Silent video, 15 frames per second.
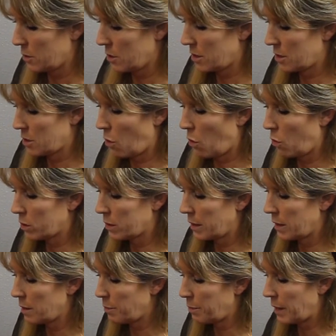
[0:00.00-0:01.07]
just to hold
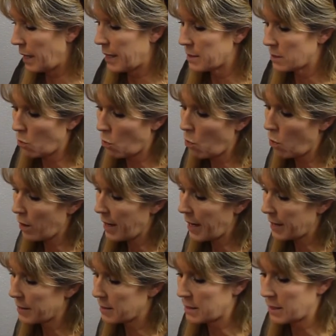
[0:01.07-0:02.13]
it into place, or
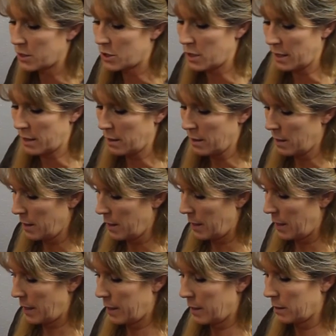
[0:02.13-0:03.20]
hand stitch it,
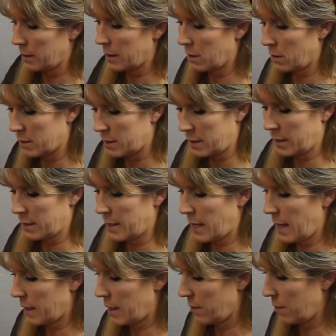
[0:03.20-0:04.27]
and a little
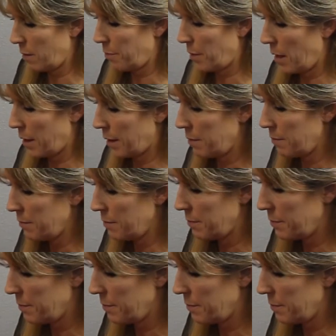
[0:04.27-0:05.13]
zigzag in the bottom.